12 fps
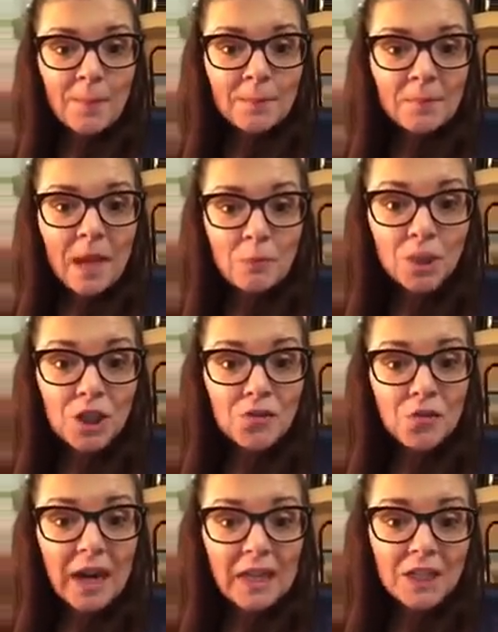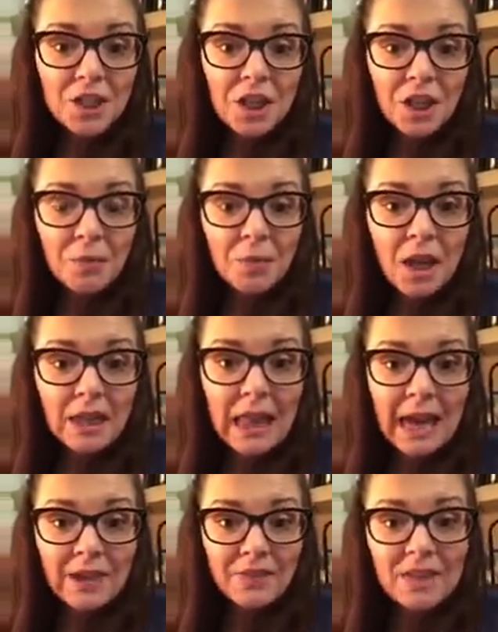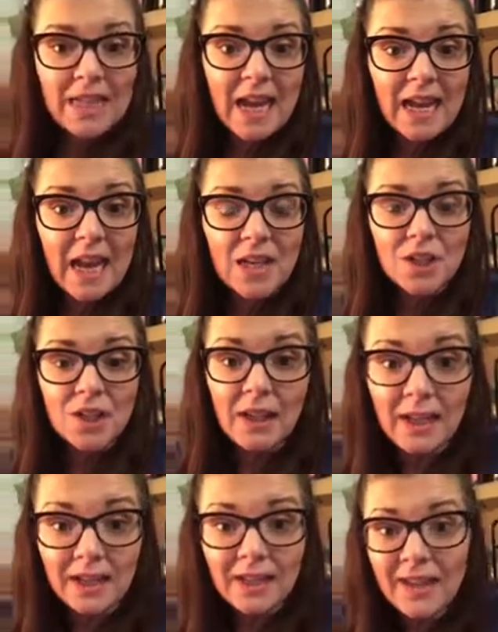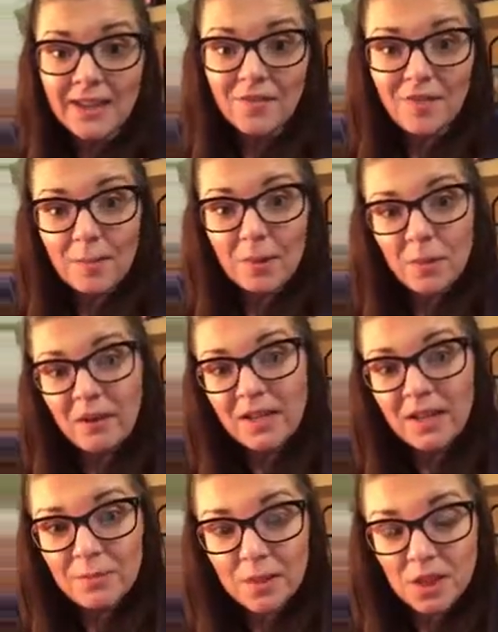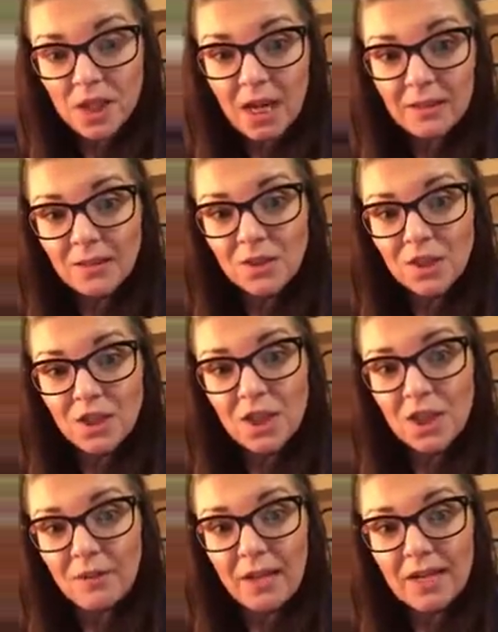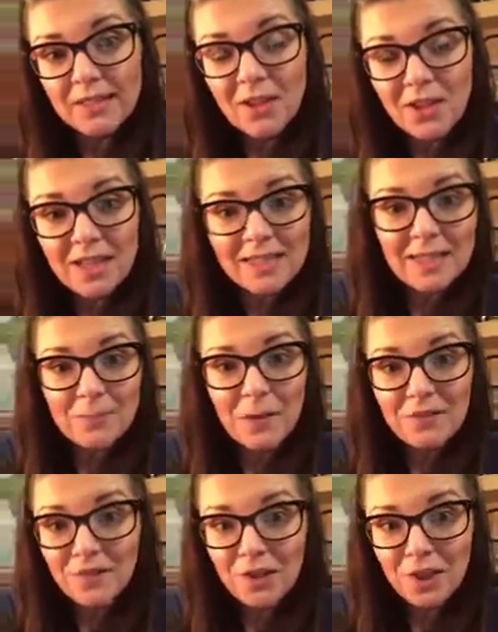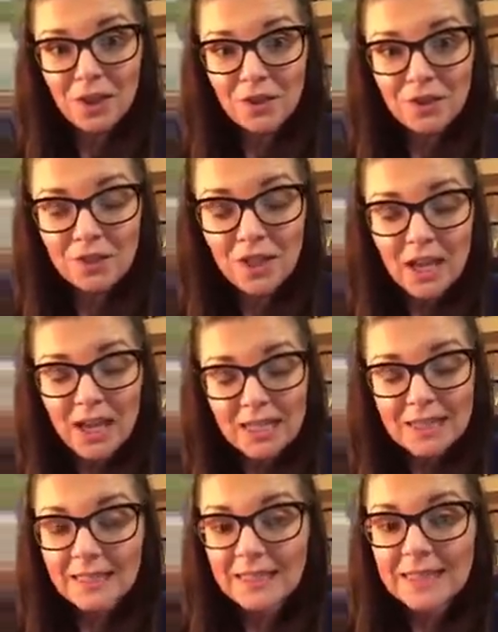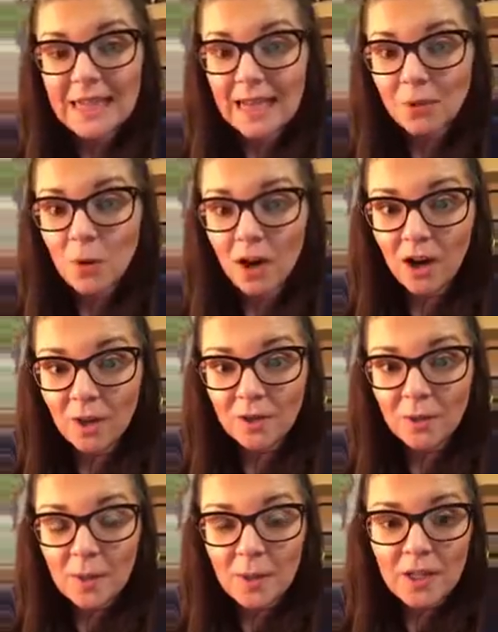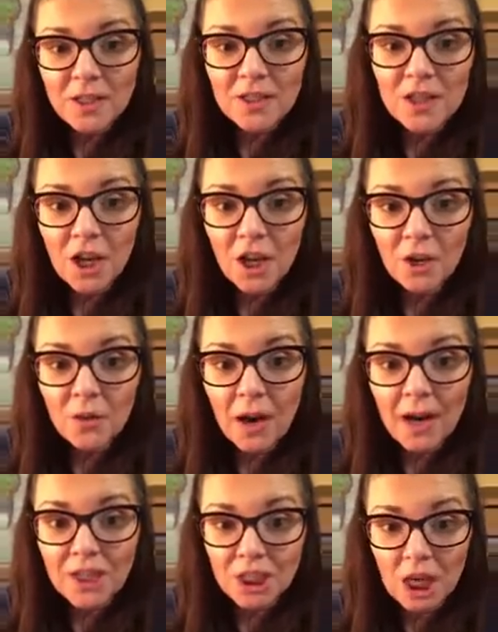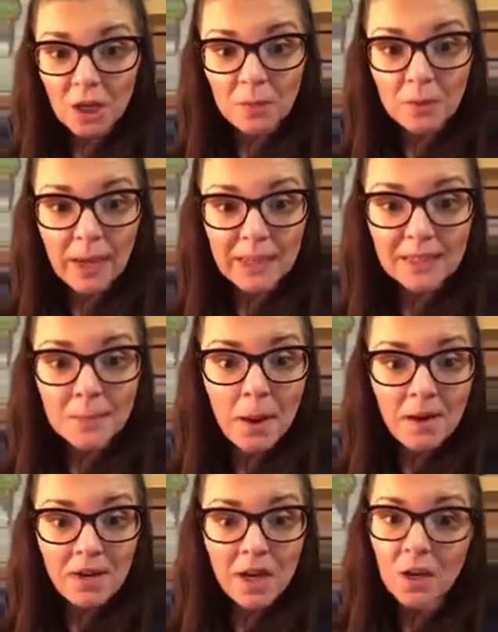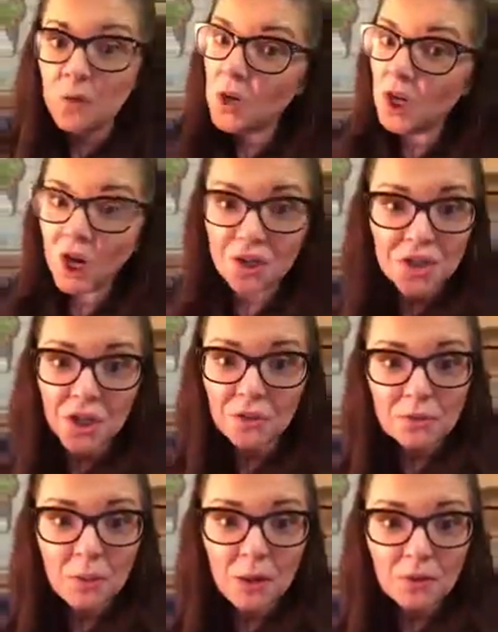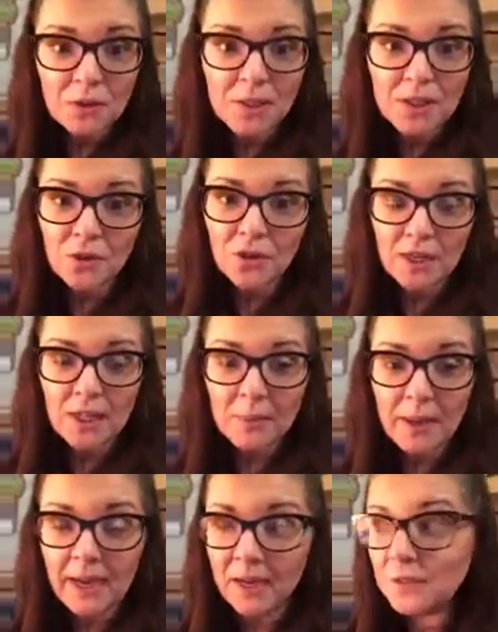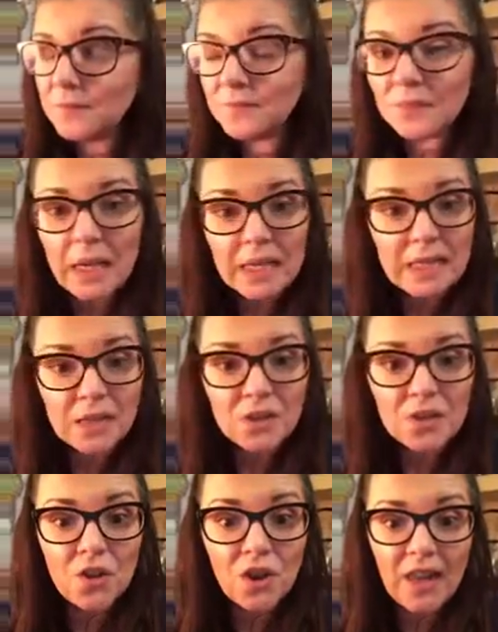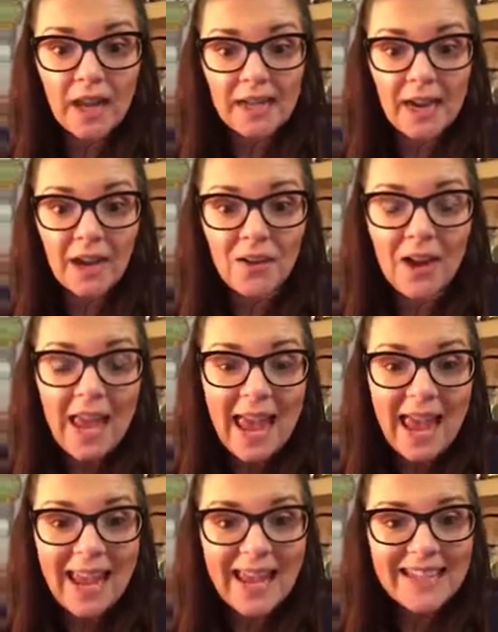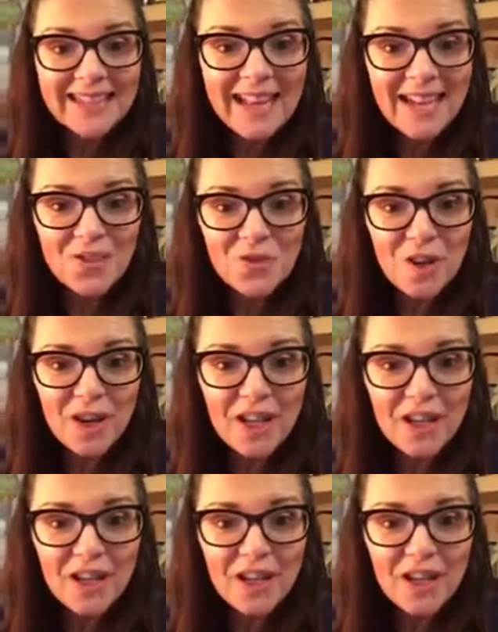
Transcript: I'm going to try and do a live a day, actually, in February. I've been challenged to do it. So this is my first. This is day one. So I shall be back tomorrow. God knows what I'm going to be talking about. I need to sort that out. Hey, Sandra.